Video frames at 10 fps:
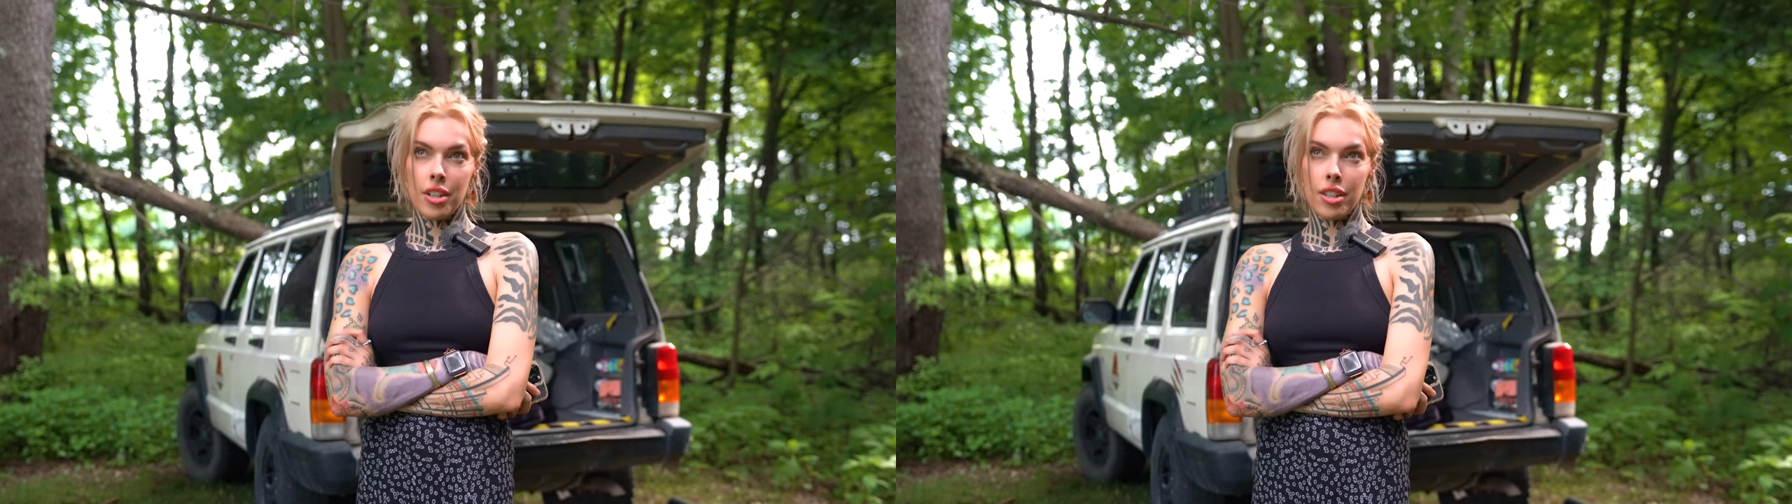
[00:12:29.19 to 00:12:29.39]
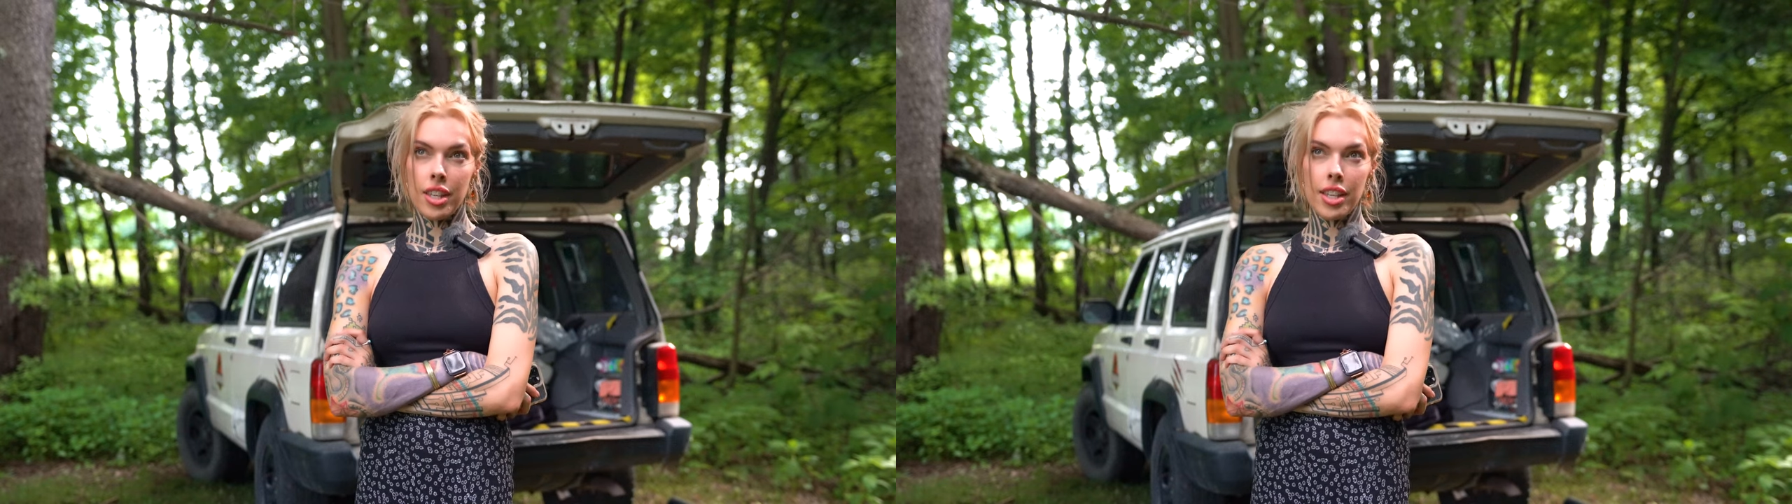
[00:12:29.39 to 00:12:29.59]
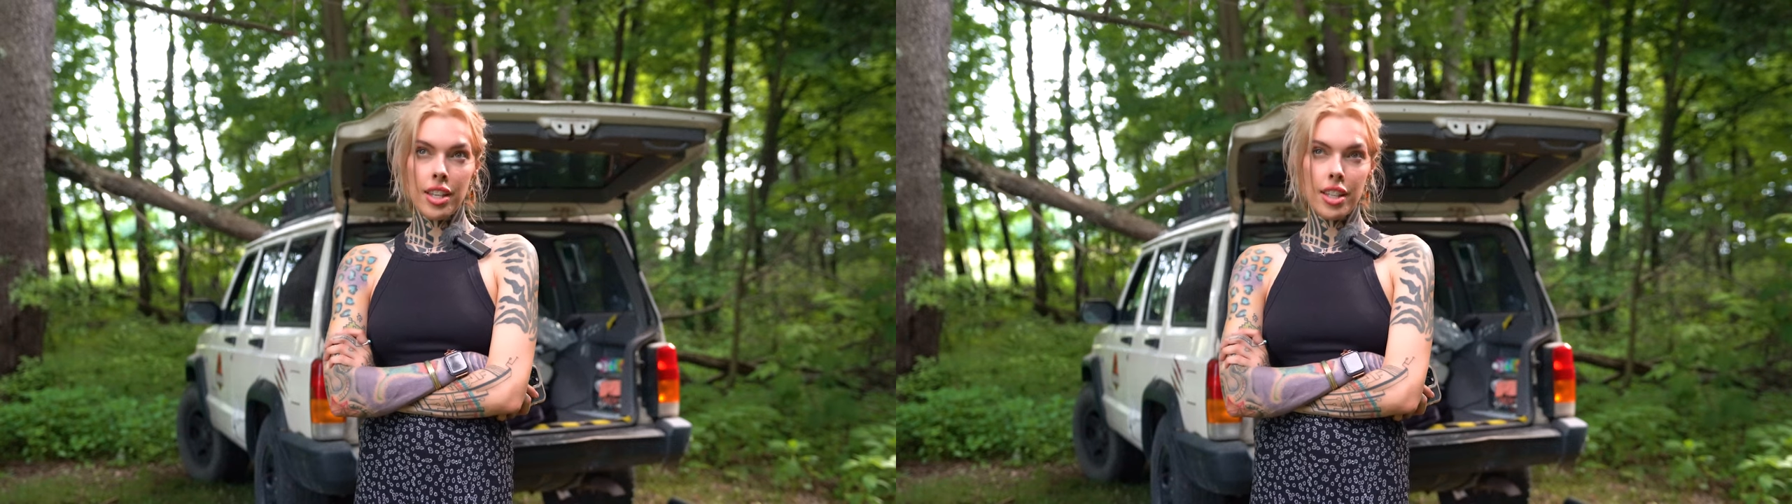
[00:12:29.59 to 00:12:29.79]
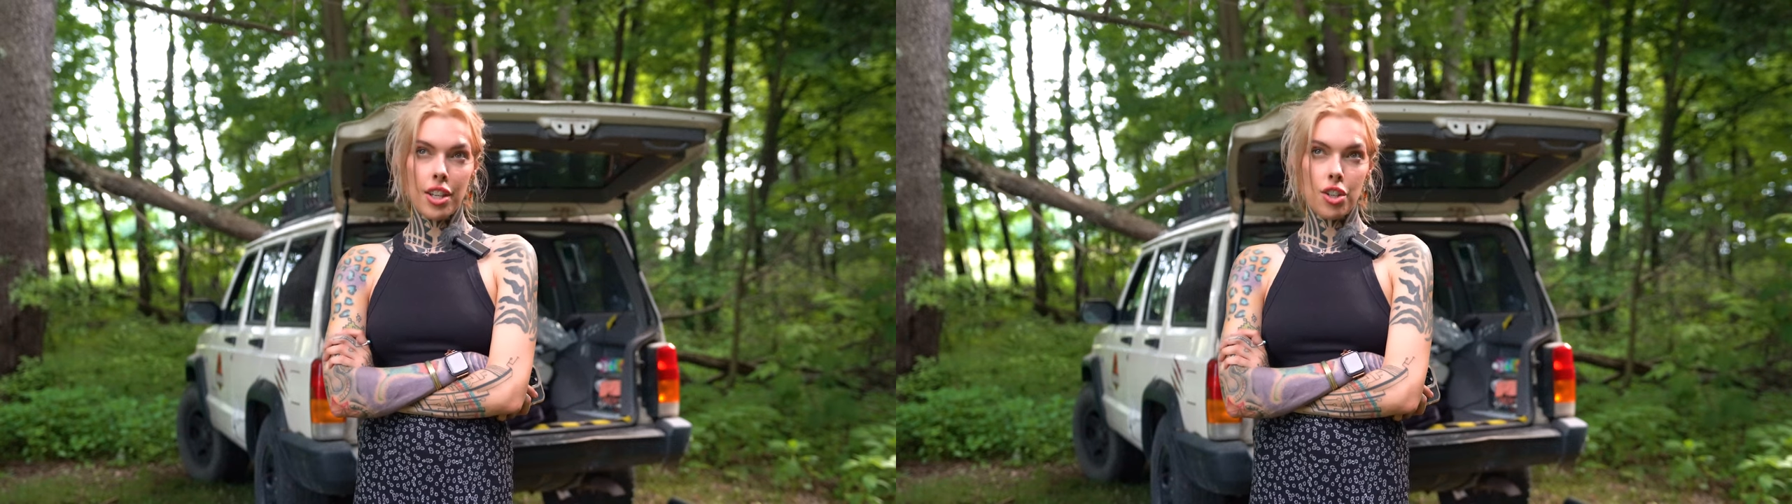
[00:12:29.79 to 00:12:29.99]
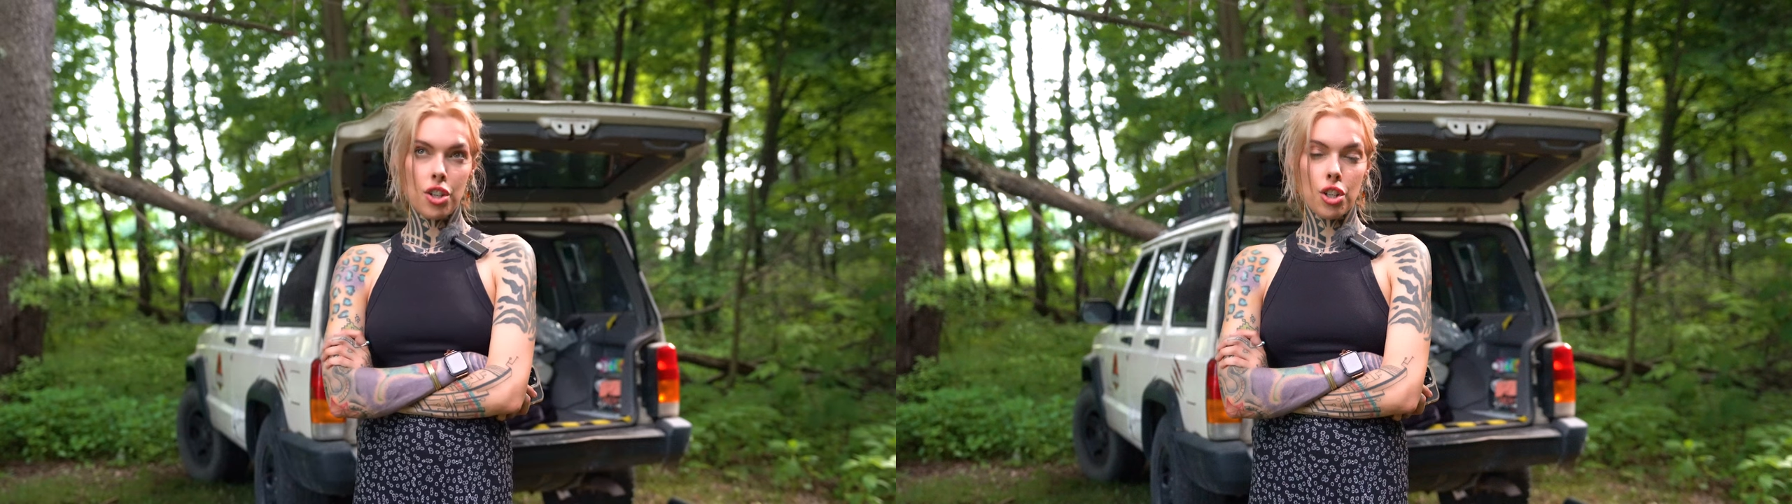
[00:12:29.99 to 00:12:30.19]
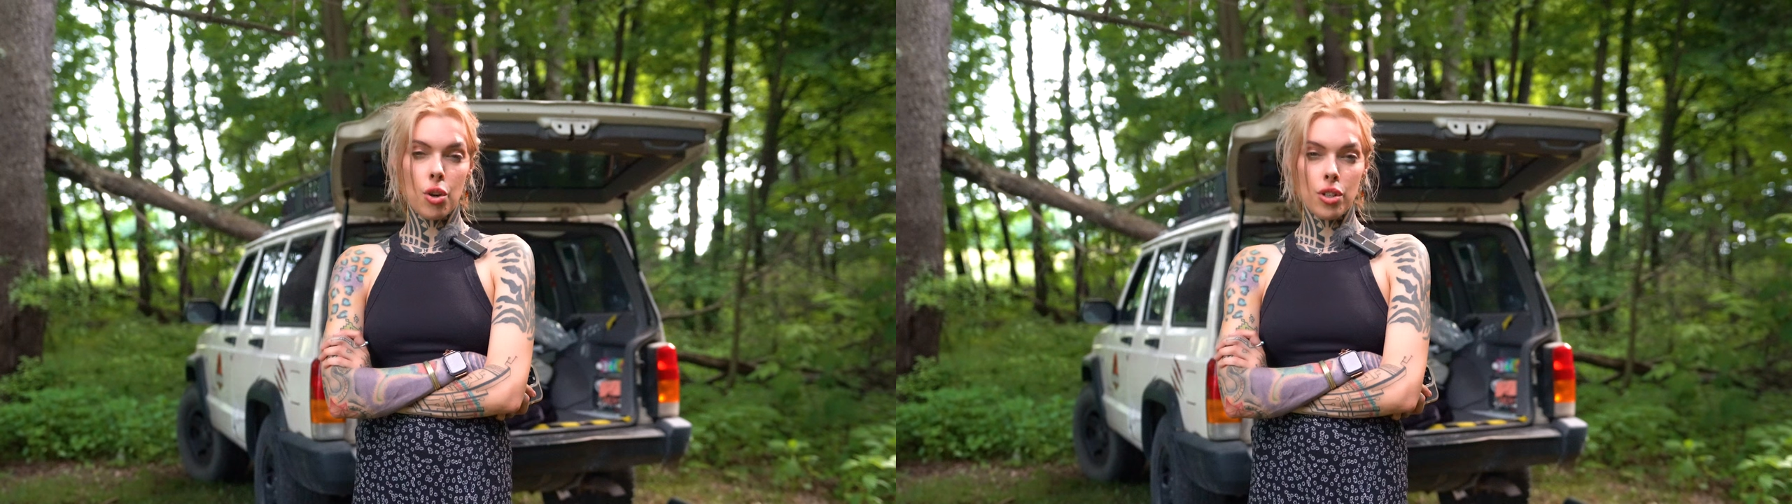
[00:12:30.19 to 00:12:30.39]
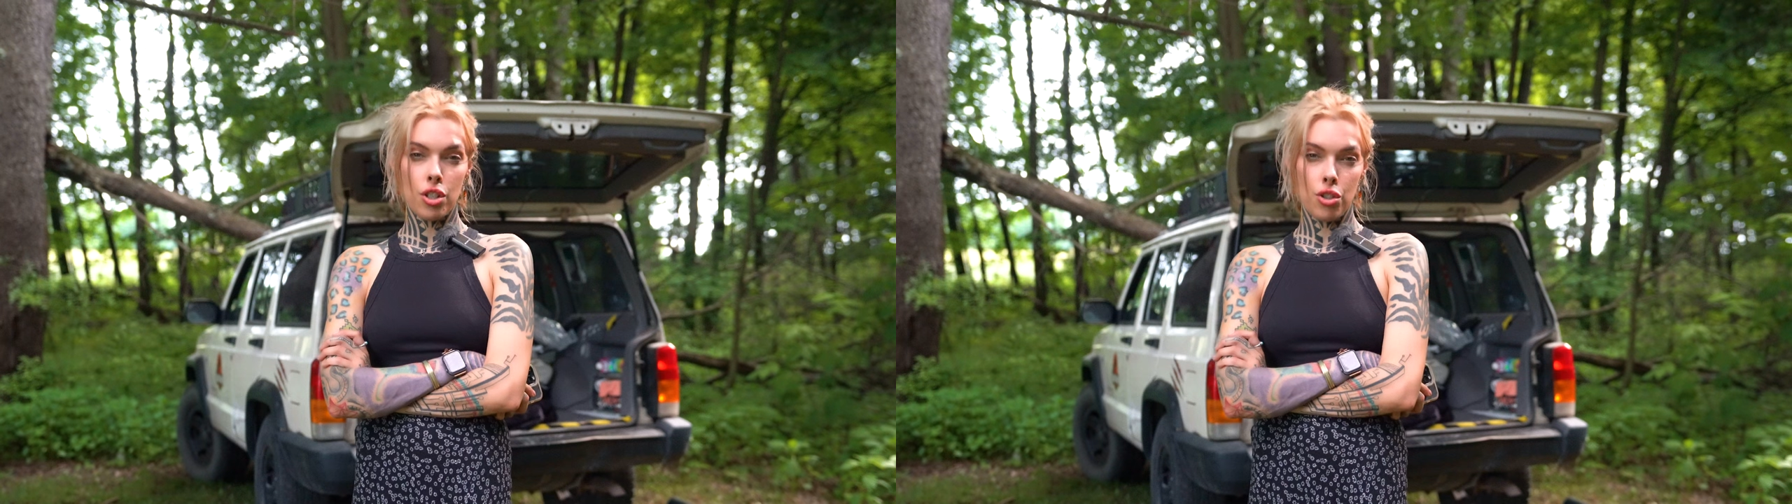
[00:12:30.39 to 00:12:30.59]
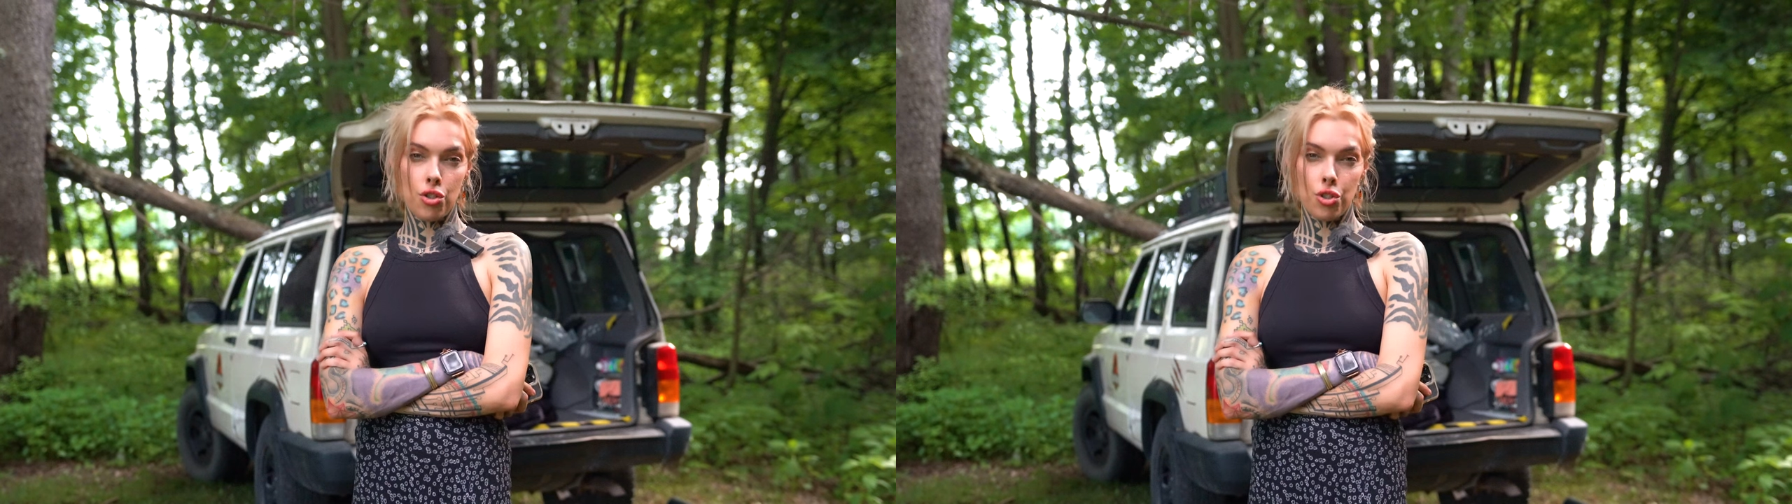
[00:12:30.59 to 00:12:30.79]
Thinking that you're gonna go
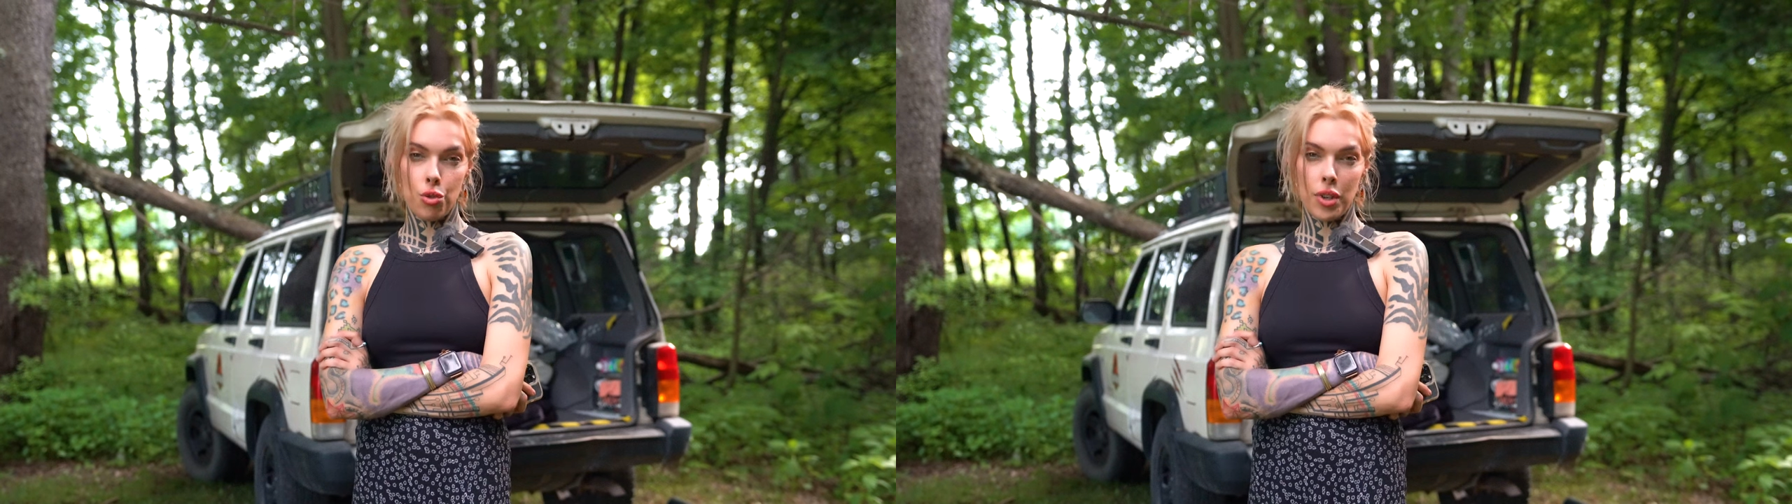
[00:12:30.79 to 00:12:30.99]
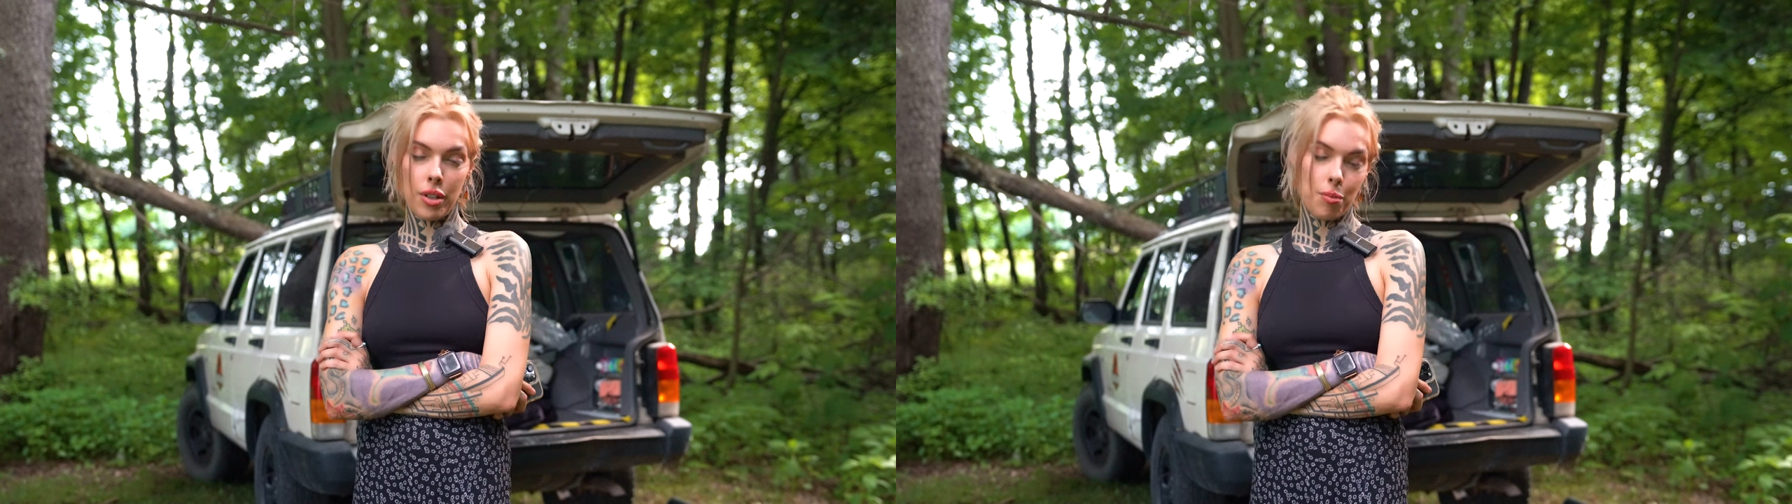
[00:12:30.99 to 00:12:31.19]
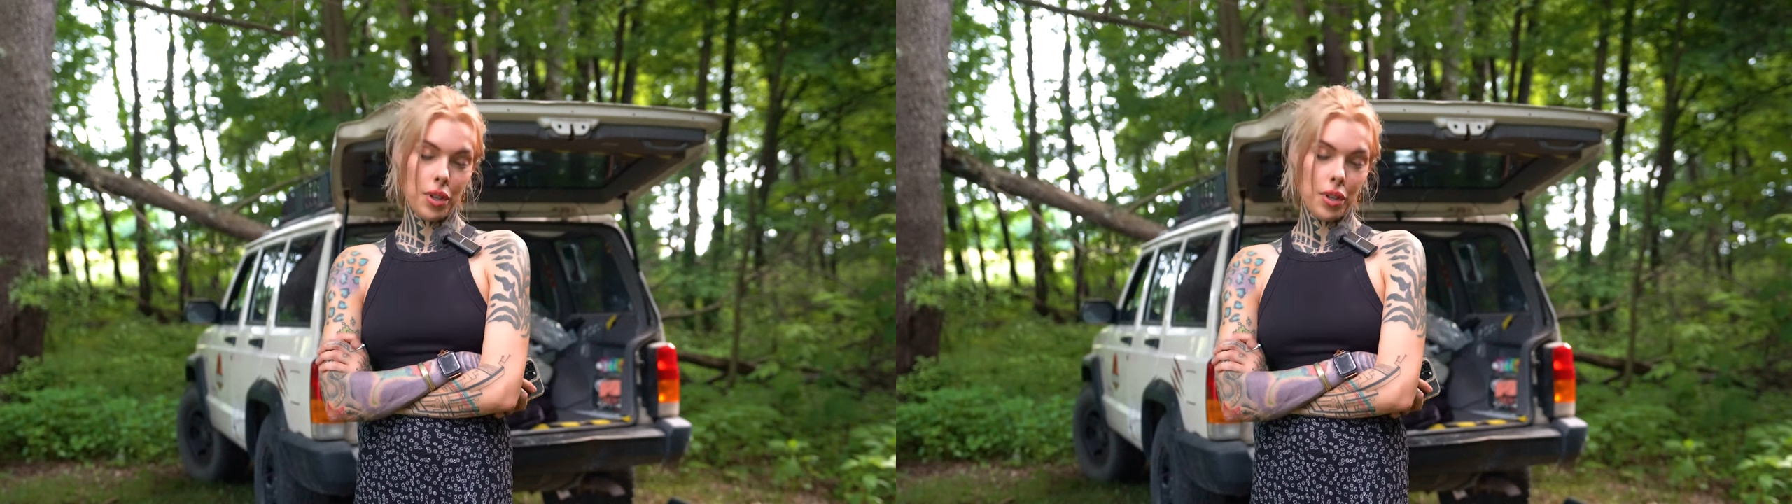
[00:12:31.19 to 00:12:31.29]
into YouTube and